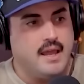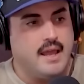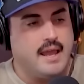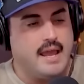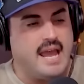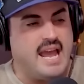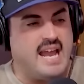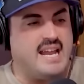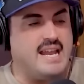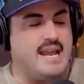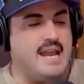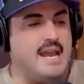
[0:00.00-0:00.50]

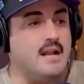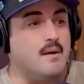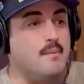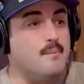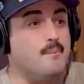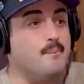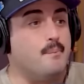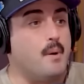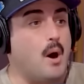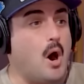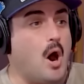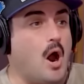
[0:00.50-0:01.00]
and in a
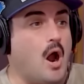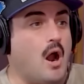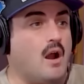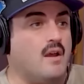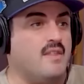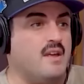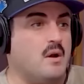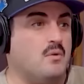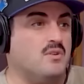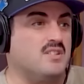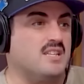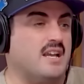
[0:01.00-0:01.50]
bar
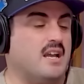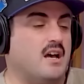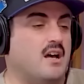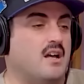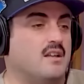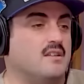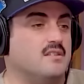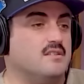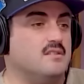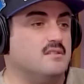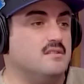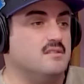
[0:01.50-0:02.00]
that was like
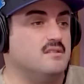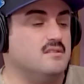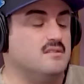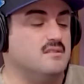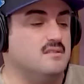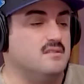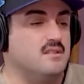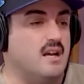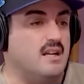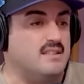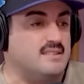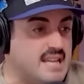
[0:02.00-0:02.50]
a
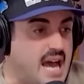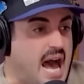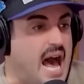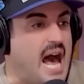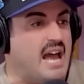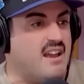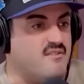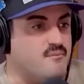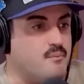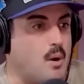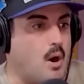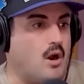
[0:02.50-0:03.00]
a
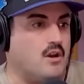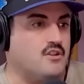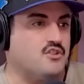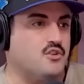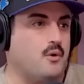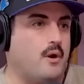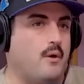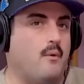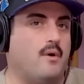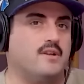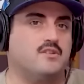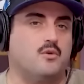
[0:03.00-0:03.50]
dive bar. So I
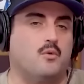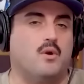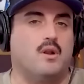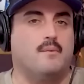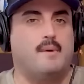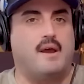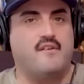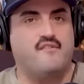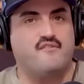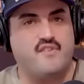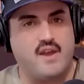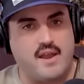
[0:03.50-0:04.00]
went to one of
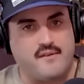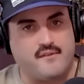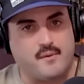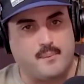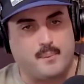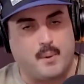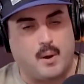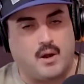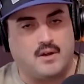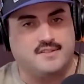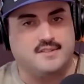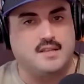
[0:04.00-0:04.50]
my favorite
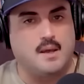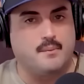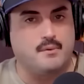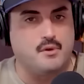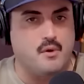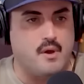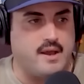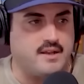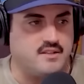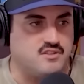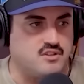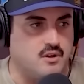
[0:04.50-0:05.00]
bars,
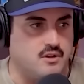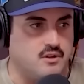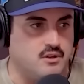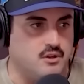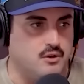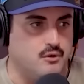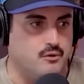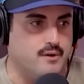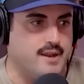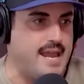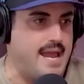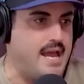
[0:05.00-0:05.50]

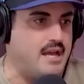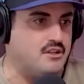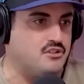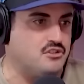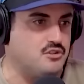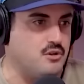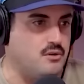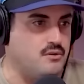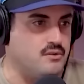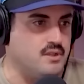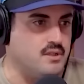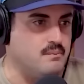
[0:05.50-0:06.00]
WXOU, cash
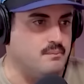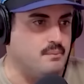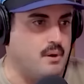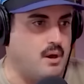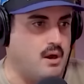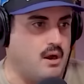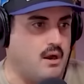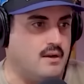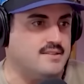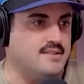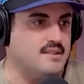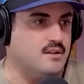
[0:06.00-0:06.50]
only
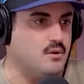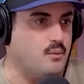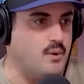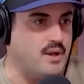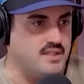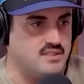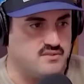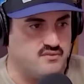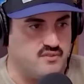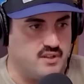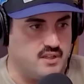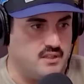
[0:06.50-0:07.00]
bar. It's in the
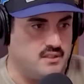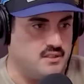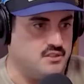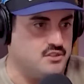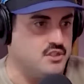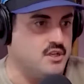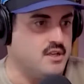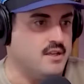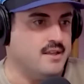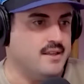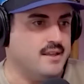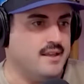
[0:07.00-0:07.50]
West Village.
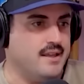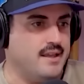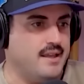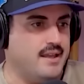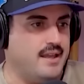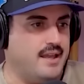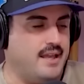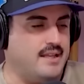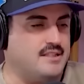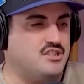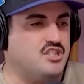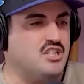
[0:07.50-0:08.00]

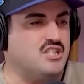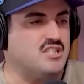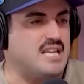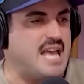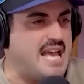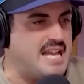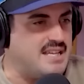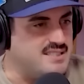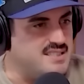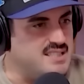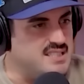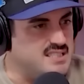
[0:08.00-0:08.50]
It just
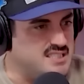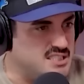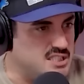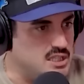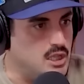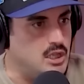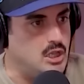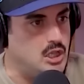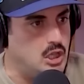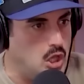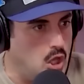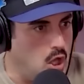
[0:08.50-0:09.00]
has this
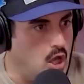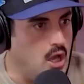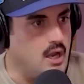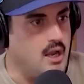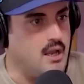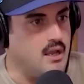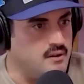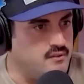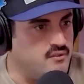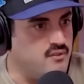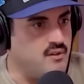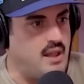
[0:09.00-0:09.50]
look
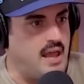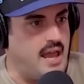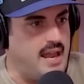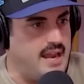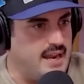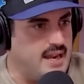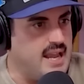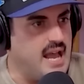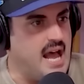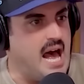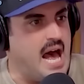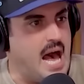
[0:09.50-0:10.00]
of
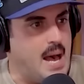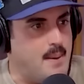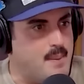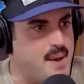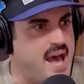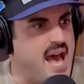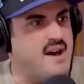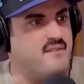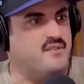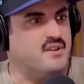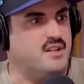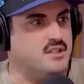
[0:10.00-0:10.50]
like I'm
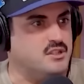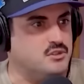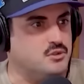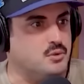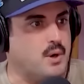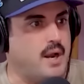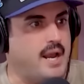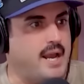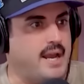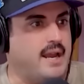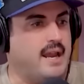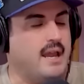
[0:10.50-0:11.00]
having a
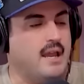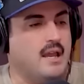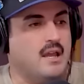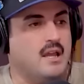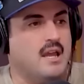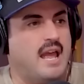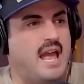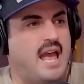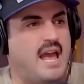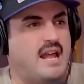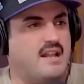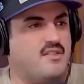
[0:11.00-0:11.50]
drink
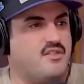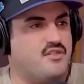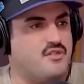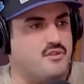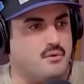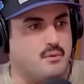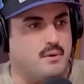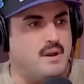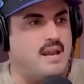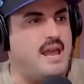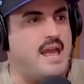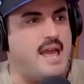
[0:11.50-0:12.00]
at
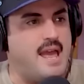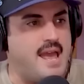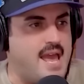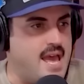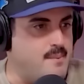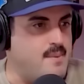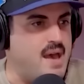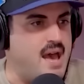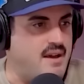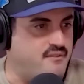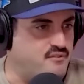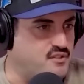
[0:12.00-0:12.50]
3
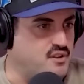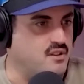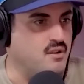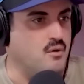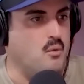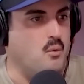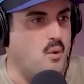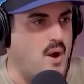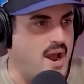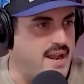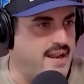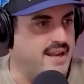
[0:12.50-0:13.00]
a.m. after the
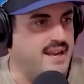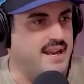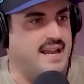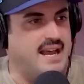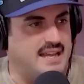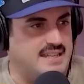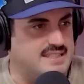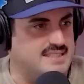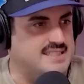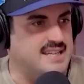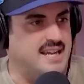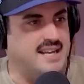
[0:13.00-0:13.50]
wedding
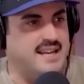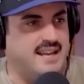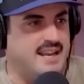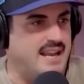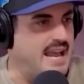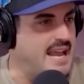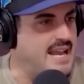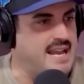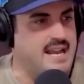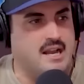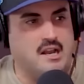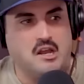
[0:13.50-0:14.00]
got done, and
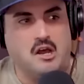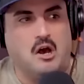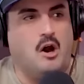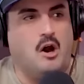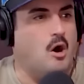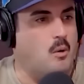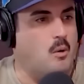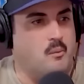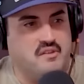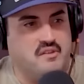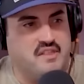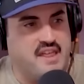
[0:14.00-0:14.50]
I didn't go
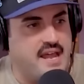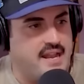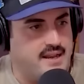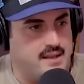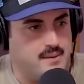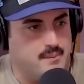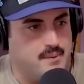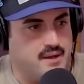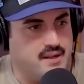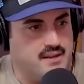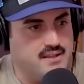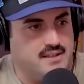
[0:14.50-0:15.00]
home with
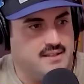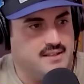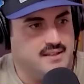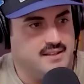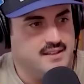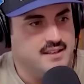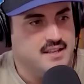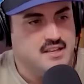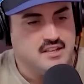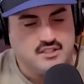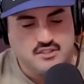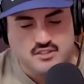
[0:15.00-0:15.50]
anybody. Okay.
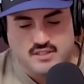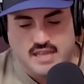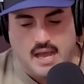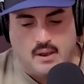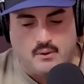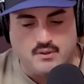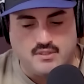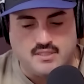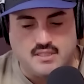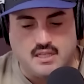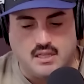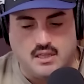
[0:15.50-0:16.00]
So that
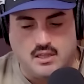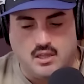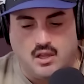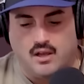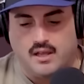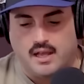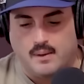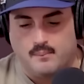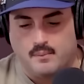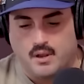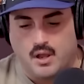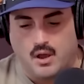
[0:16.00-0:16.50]
was the look
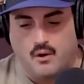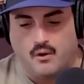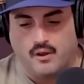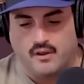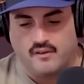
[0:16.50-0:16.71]
I'm going